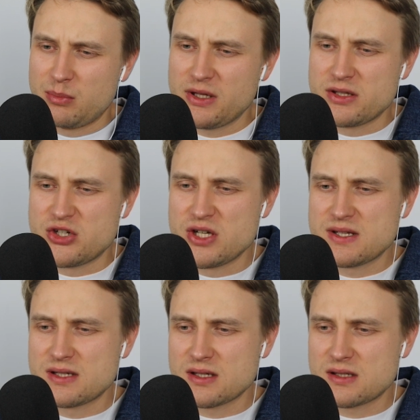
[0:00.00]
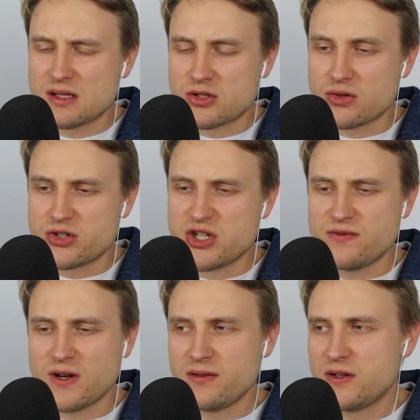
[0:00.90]
played g6, sorry,
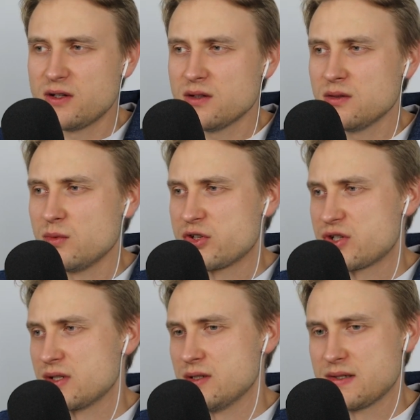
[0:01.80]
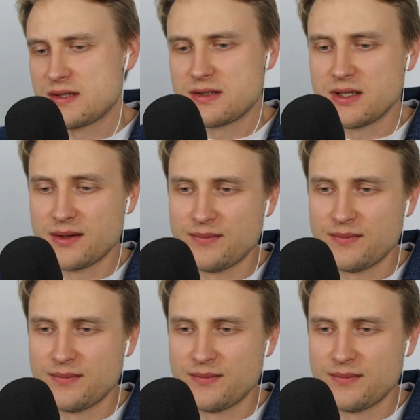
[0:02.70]
g5 here, which is